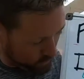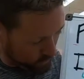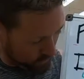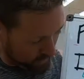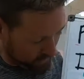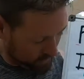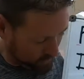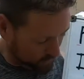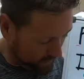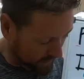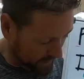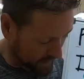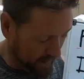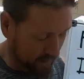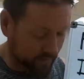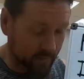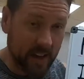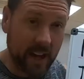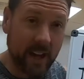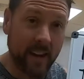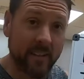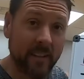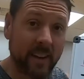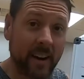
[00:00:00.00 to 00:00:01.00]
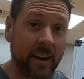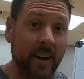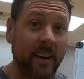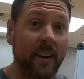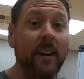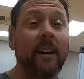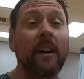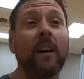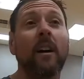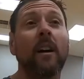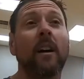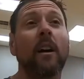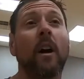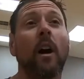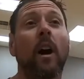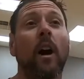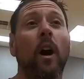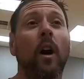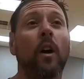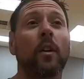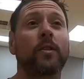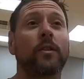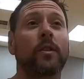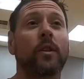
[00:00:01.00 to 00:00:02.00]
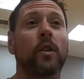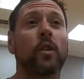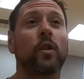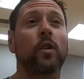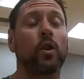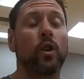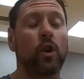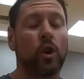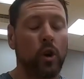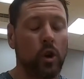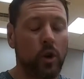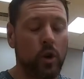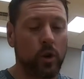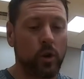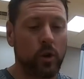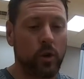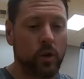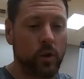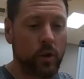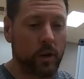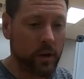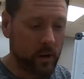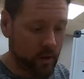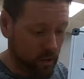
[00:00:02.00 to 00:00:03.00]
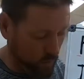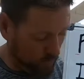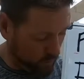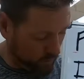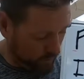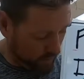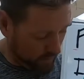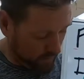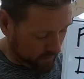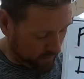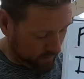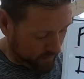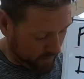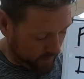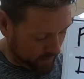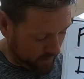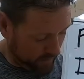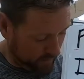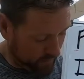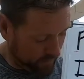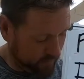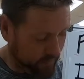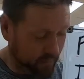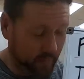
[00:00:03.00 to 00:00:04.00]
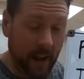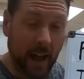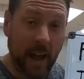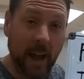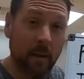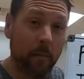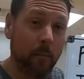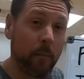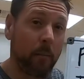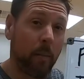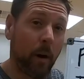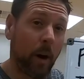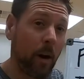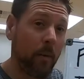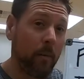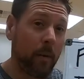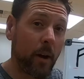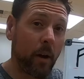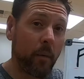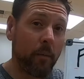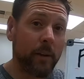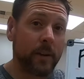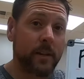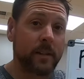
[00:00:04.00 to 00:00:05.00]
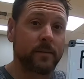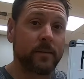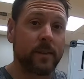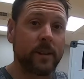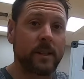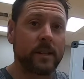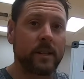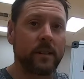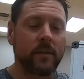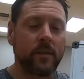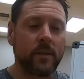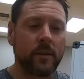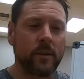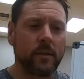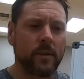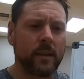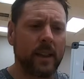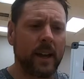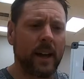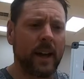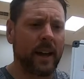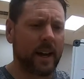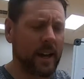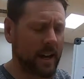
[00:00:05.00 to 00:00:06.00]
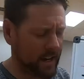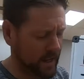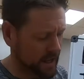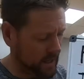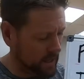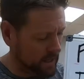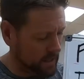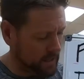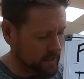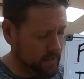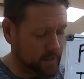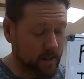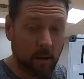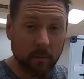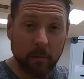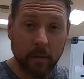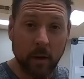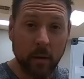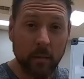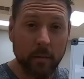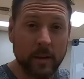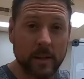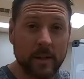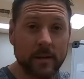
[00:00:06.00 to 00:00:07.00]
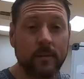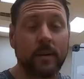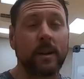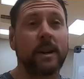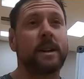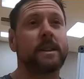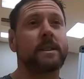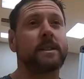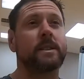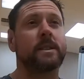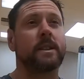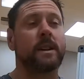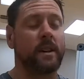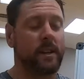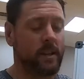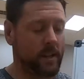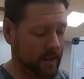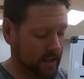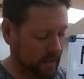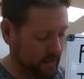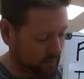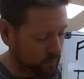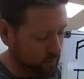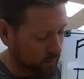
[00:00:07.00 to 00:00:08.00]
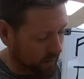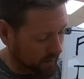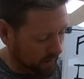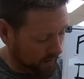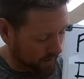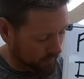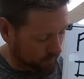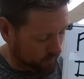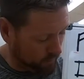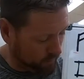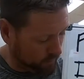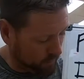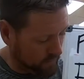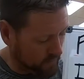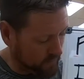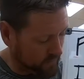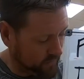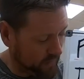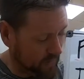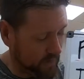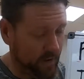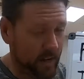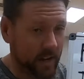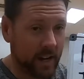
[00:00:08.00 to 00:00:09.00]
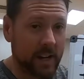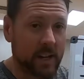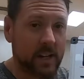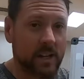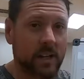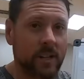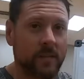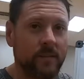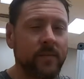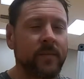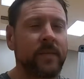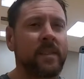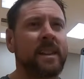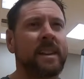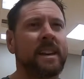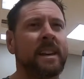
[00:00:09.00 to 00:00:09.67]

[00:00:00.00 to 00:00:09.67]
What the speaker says: That's why I have that in here. Also, you can do flat barbell bench press if you would like. dumbbell bench press. That's why I have a bench variation.